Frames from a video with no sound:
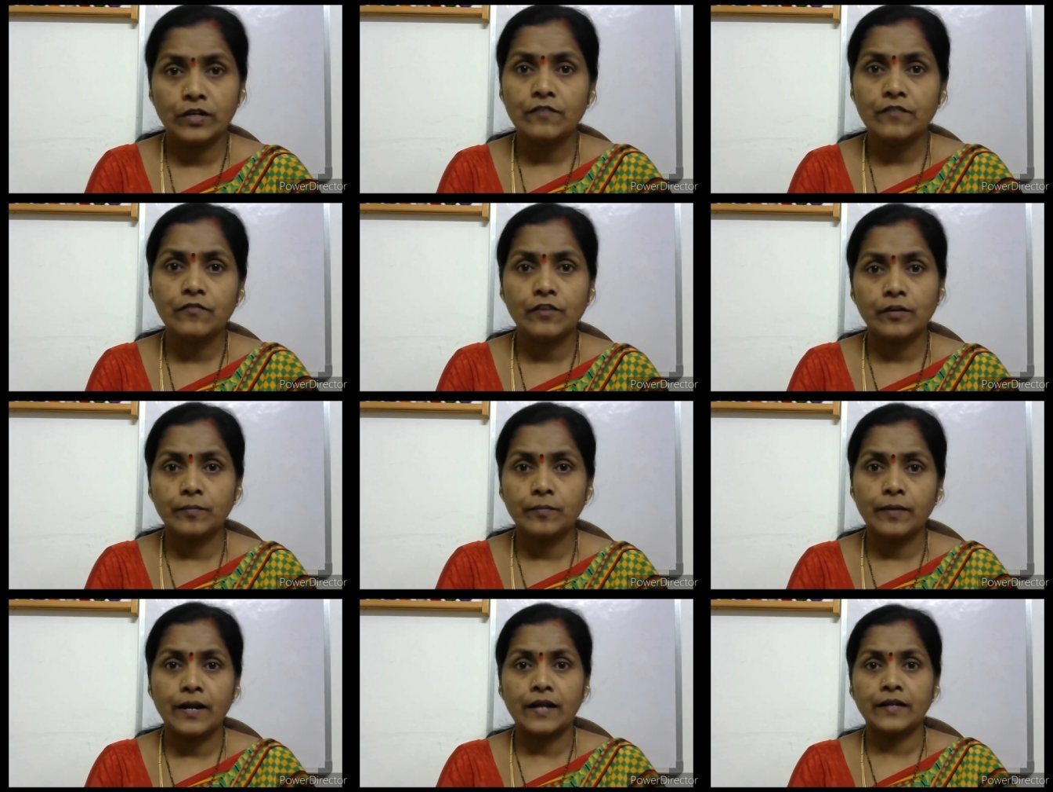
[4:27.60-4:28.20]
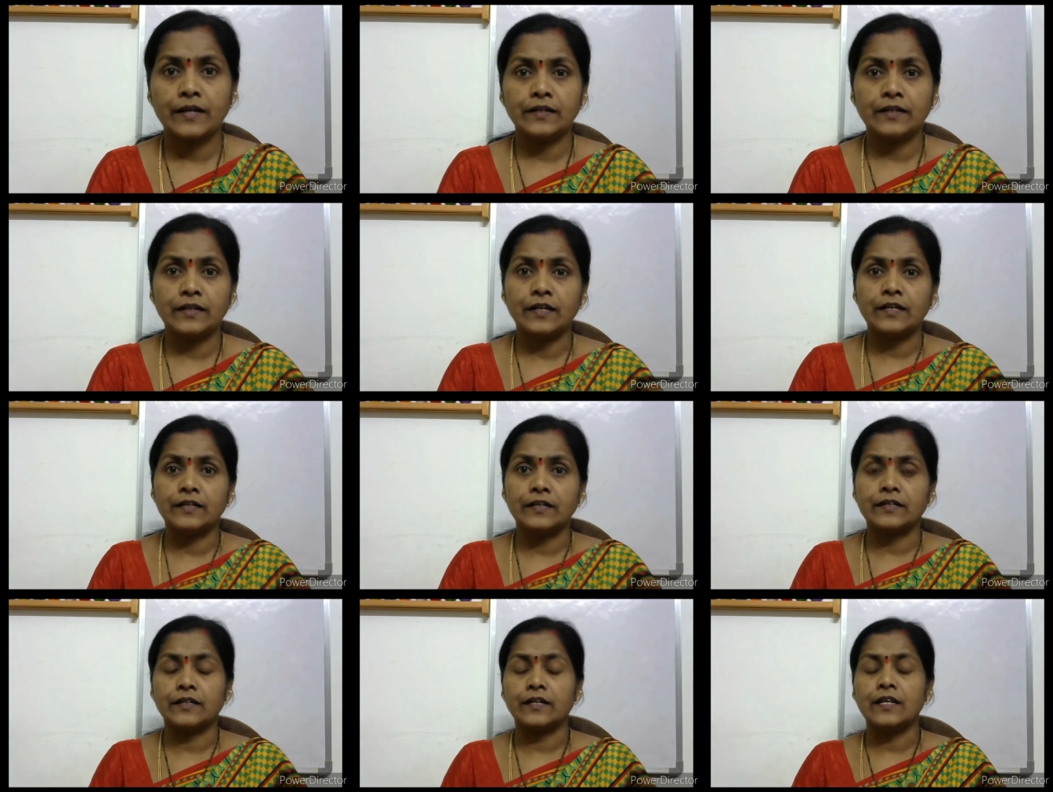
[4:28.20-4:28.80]
okay for planning
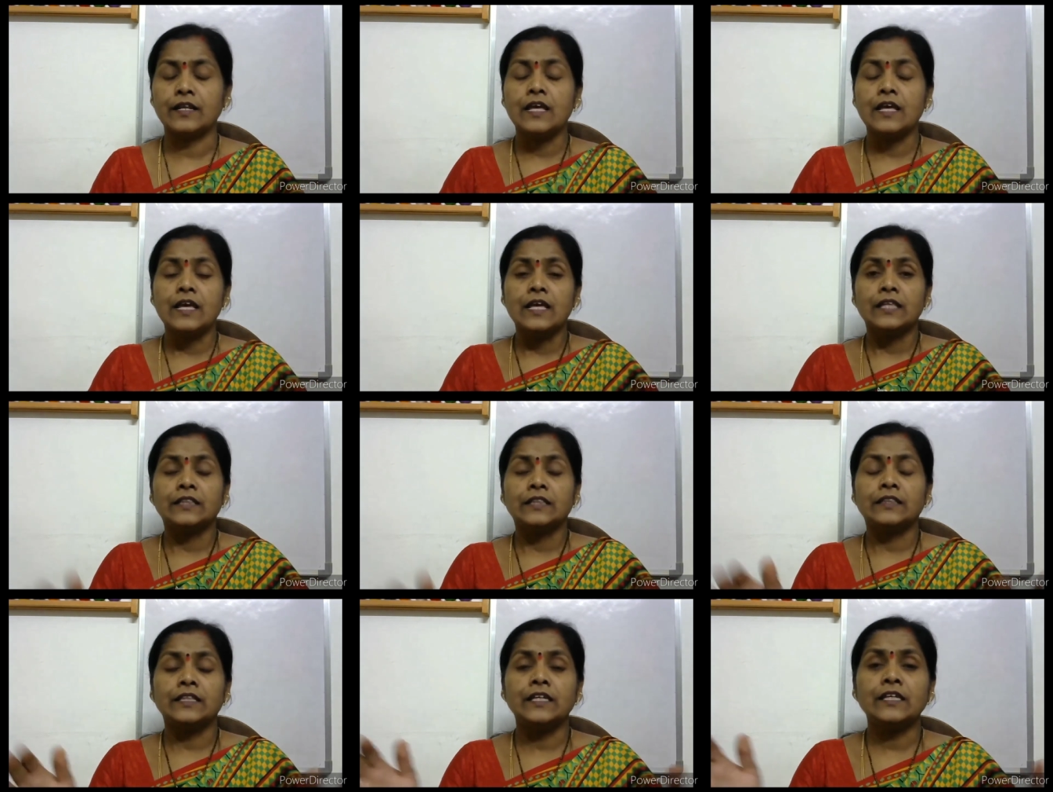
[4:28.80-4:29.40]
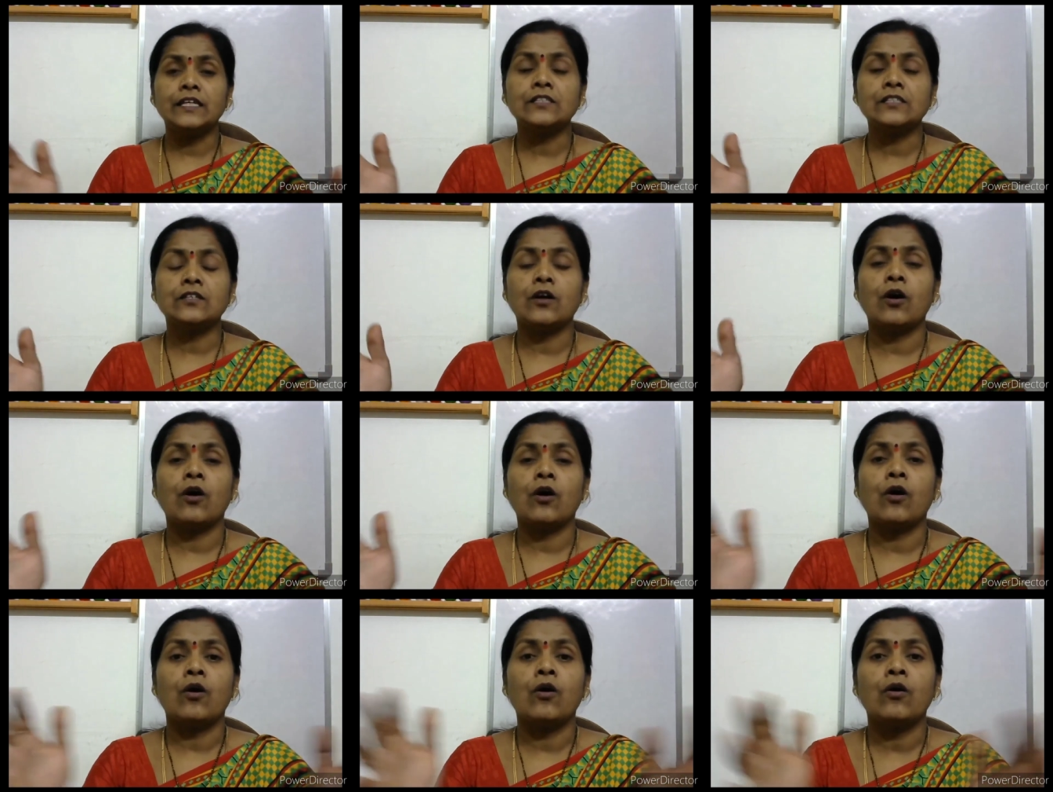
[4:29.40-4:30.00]
a letter these
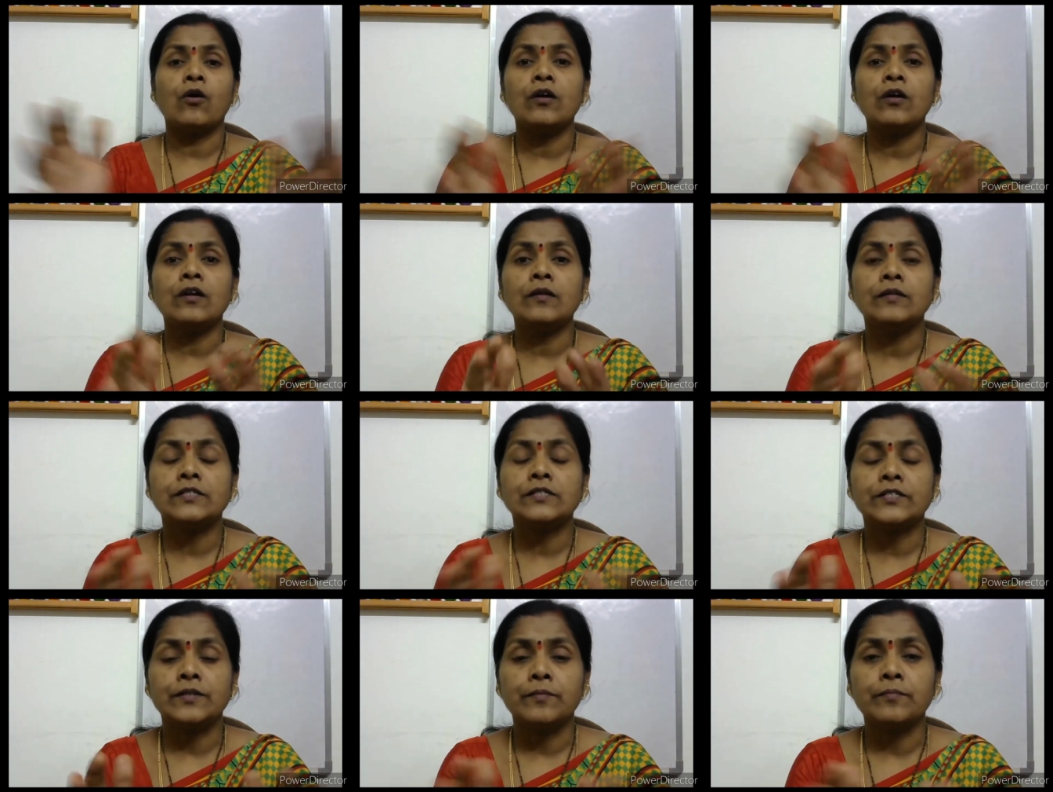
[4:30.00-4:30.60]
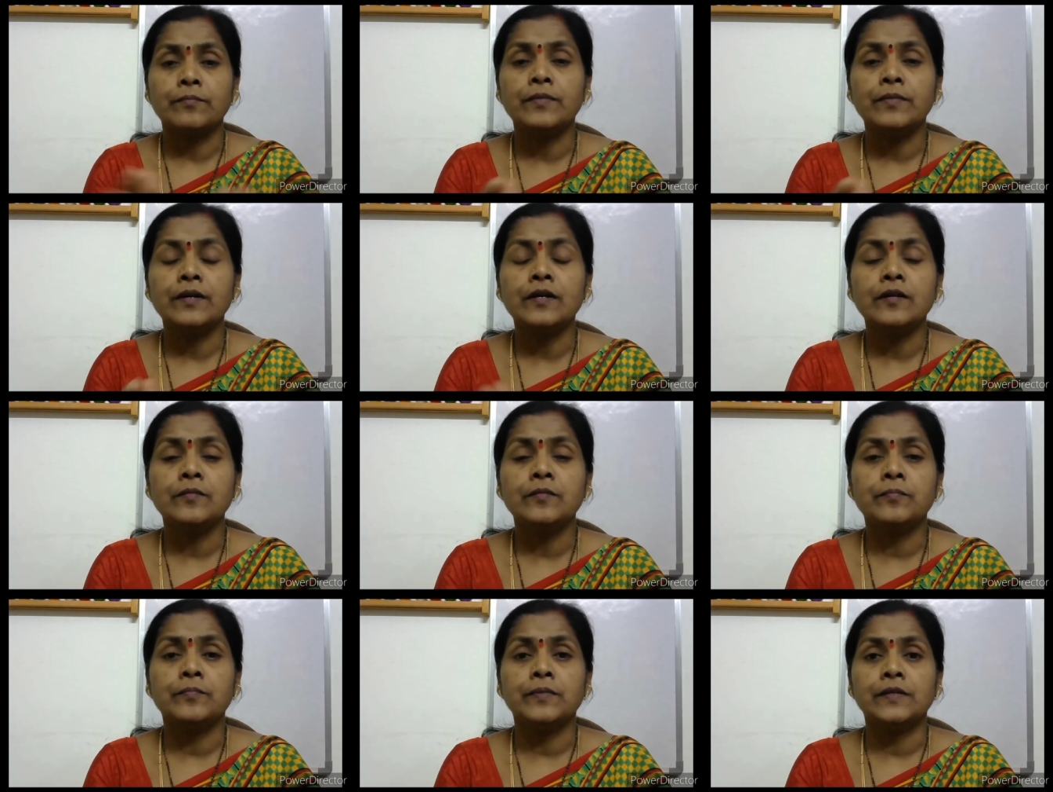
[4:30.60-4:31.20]
all
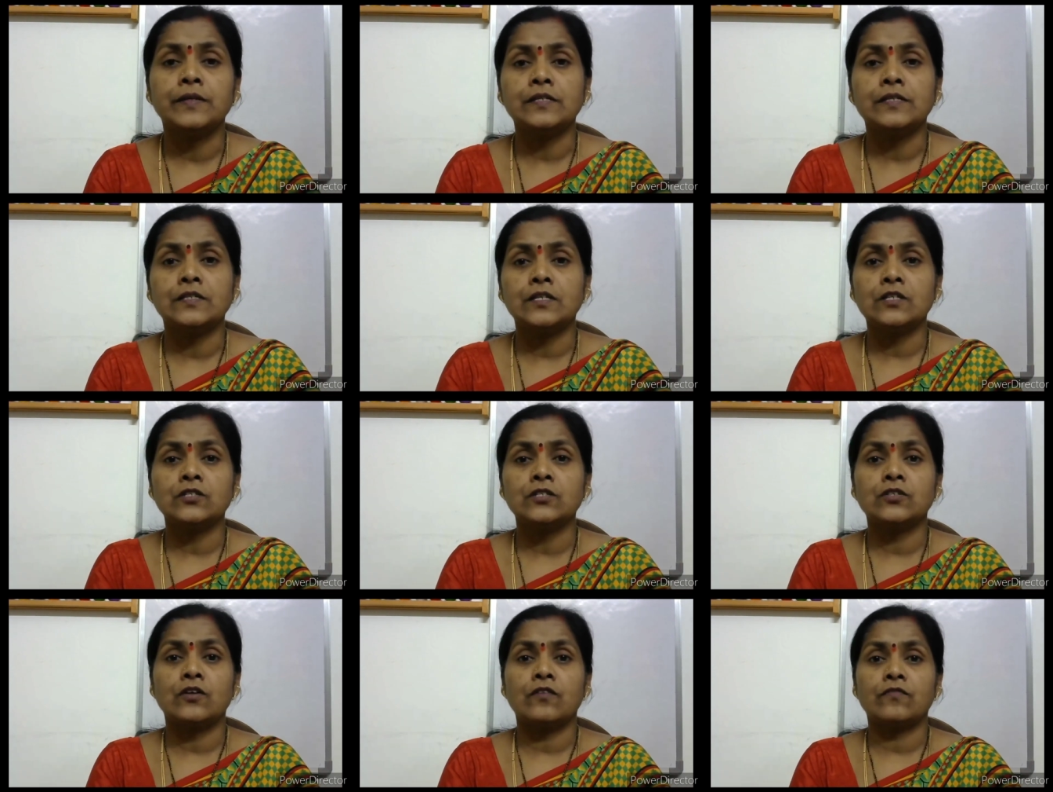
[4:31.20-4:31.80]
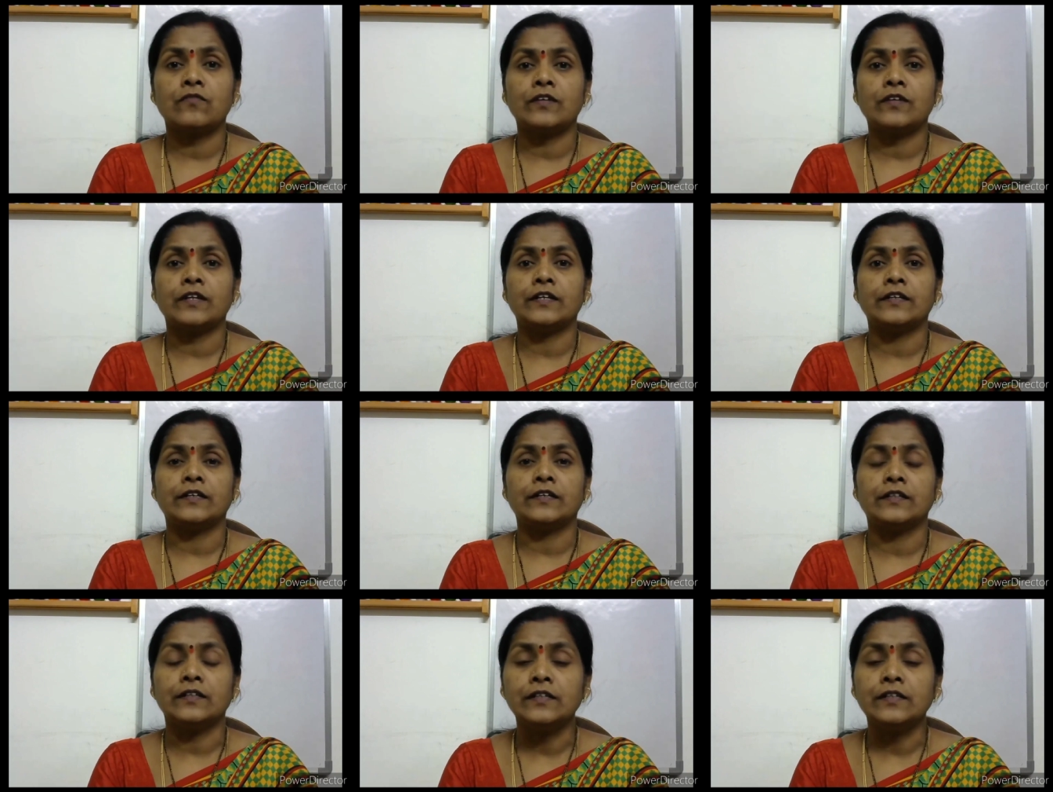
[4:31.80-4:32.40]
jumbled pieces of
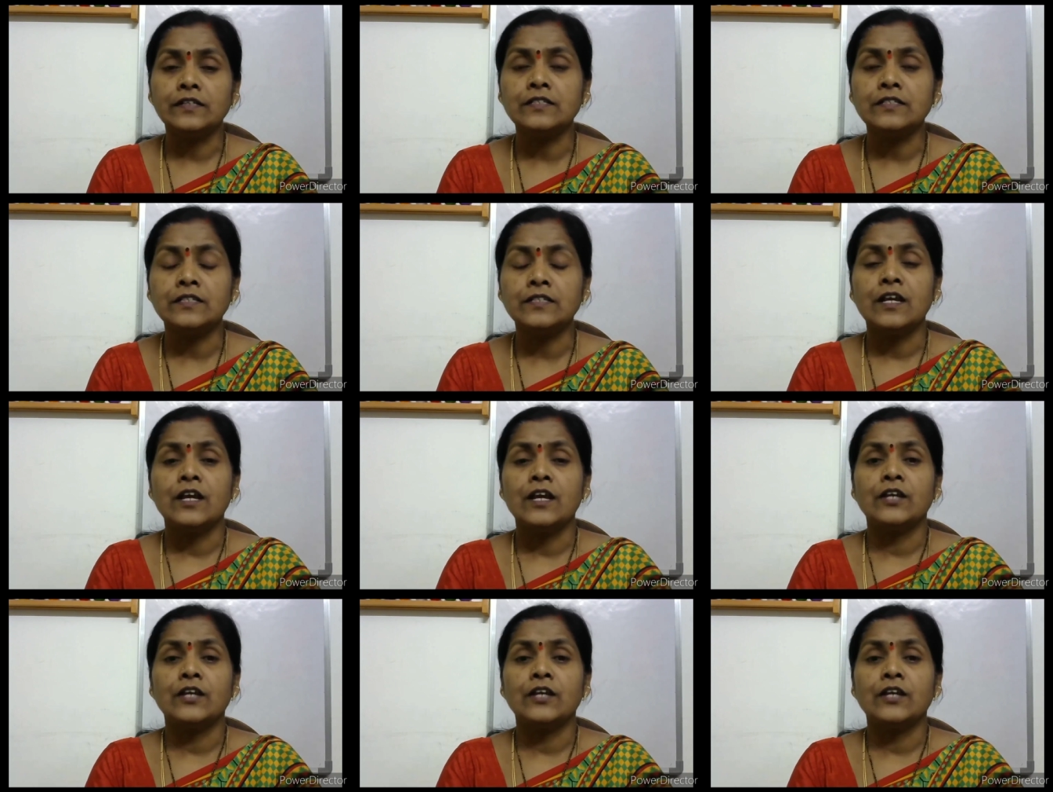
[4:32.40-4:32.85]
letters